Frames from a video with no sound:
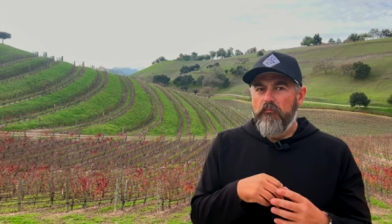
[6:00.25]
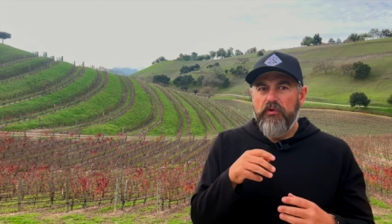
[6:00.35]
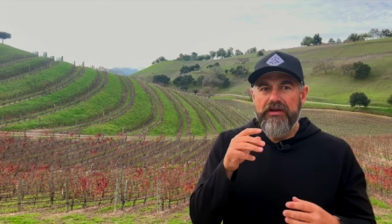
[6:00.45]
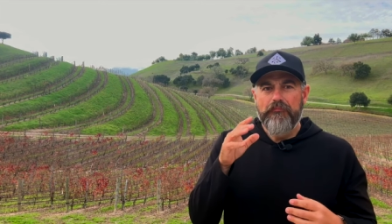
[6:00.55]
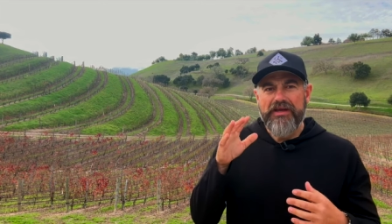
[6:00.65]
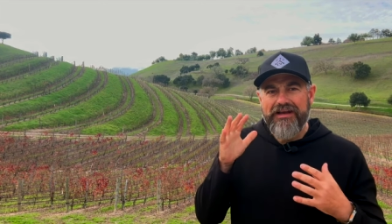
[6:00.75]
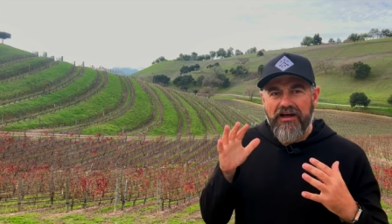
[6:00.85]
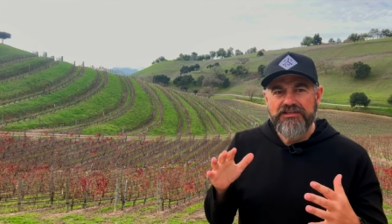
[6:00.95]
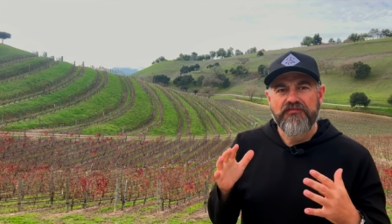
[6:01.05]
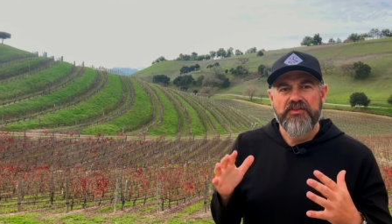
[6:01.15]
But
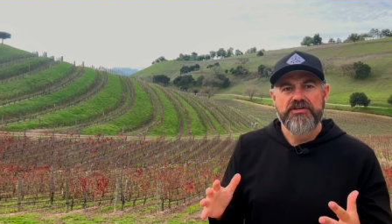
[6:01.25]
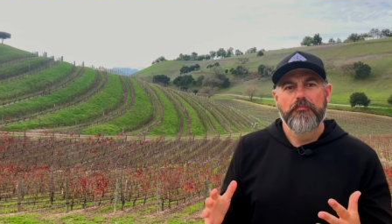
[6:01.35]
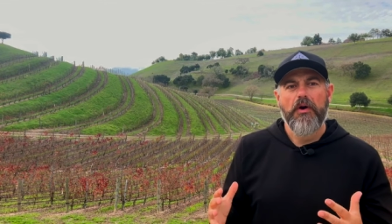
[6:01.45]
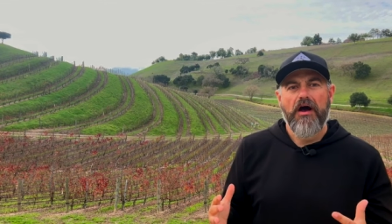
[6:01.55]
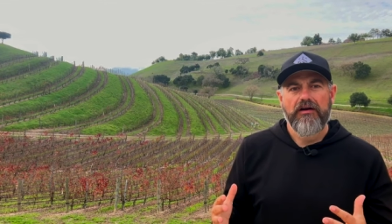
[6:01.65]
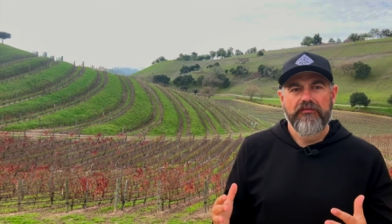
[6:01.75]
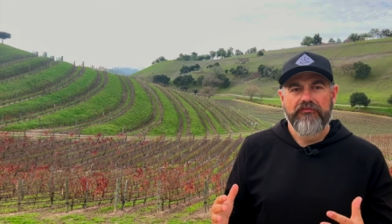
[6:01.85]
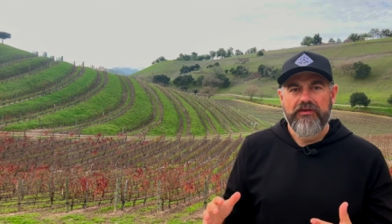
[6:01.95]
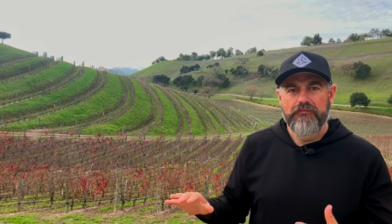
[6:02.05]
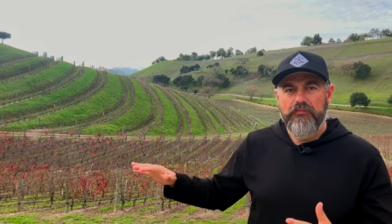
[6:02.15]
because of the
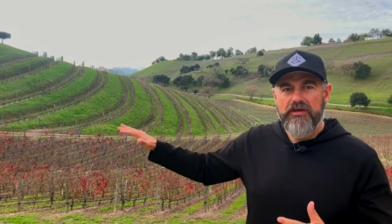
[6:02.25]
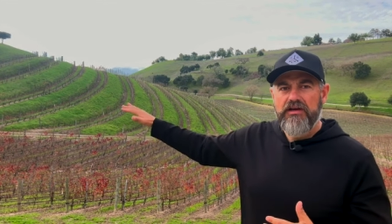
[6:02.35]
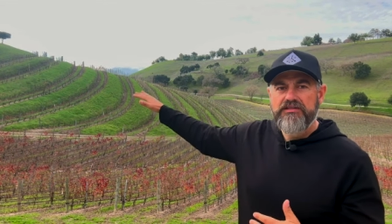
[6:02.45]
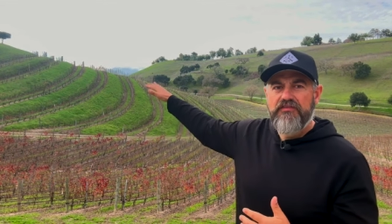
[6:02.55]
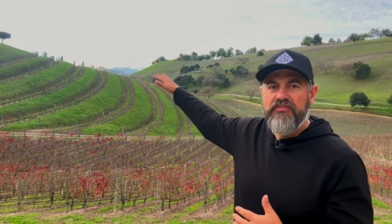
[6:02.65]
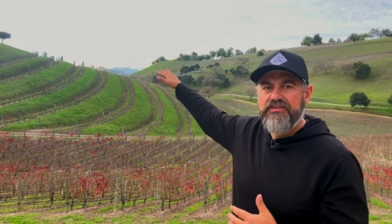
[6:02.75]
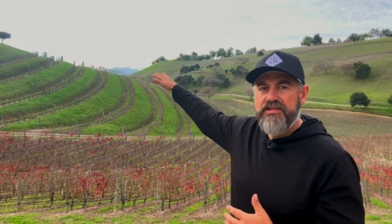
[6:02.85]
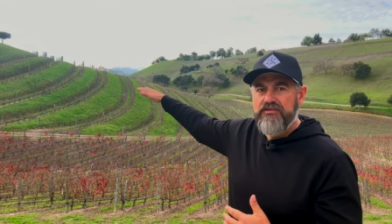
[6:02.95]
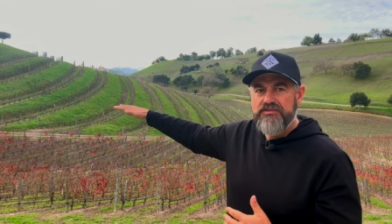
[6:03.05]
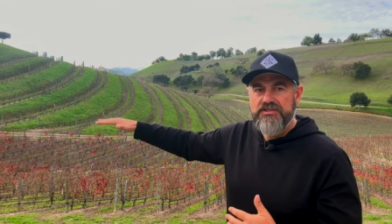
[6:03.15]
topography, because of this
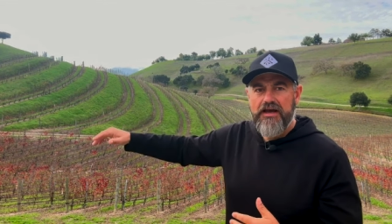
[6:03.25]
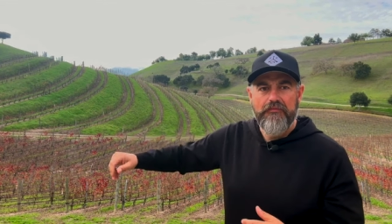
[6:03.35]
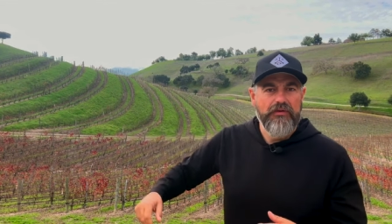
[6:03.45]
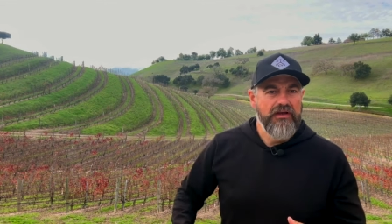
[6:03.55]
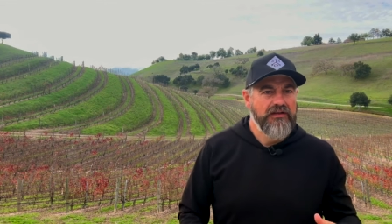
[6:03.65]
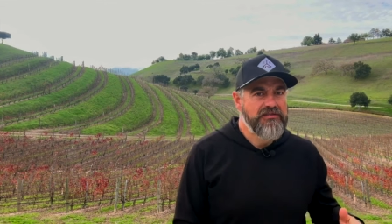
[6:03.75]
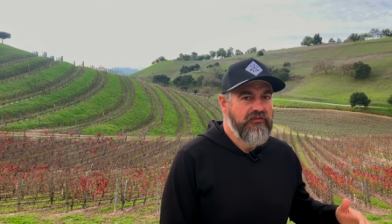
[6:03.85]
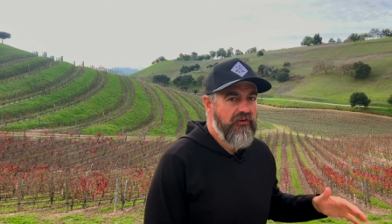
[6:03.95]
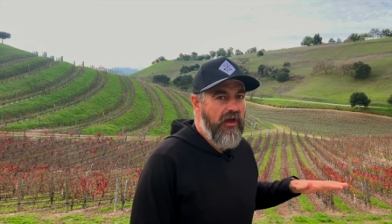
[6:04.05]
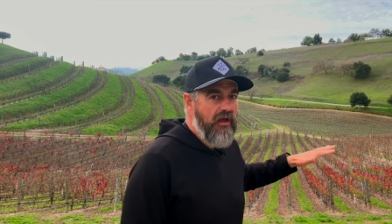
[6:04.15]
hillside, because of